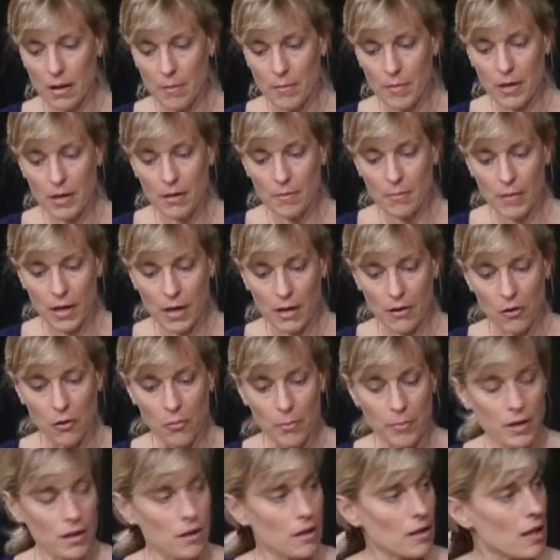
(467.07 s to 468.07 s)
it might
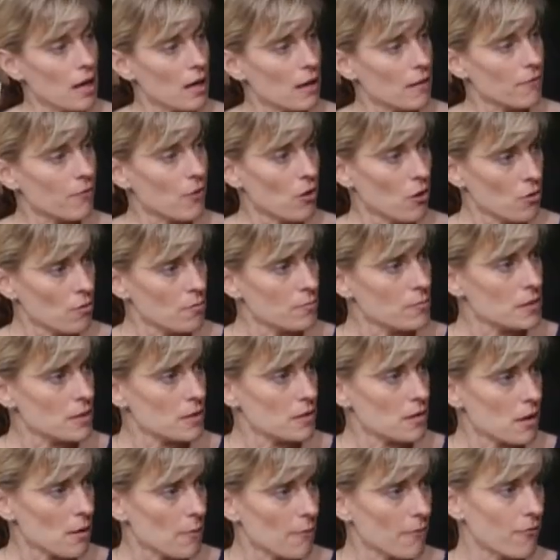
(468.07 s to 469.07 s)
open a lot of
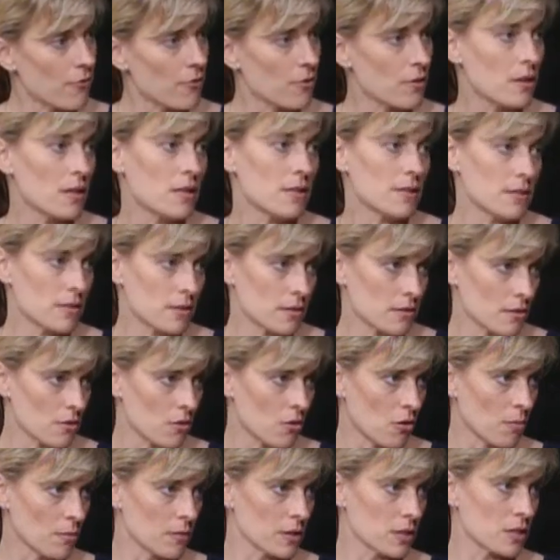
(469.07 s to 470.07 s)
homes up for these
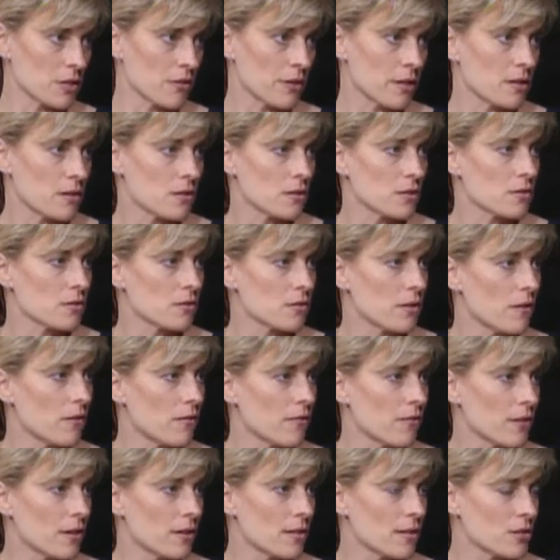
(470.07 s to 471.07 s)
homeless critters
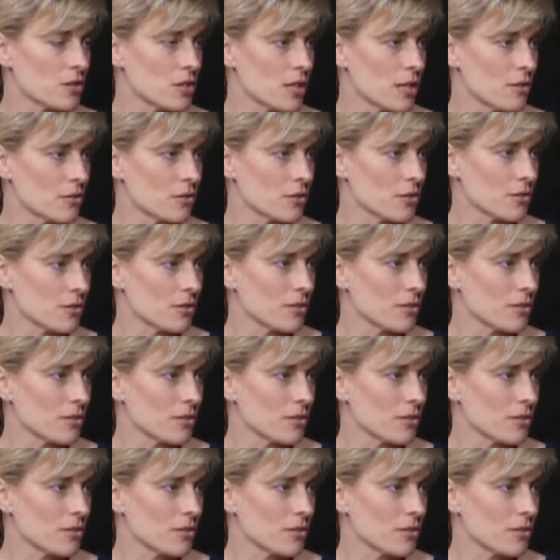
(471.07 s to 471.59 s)
over at the shelter.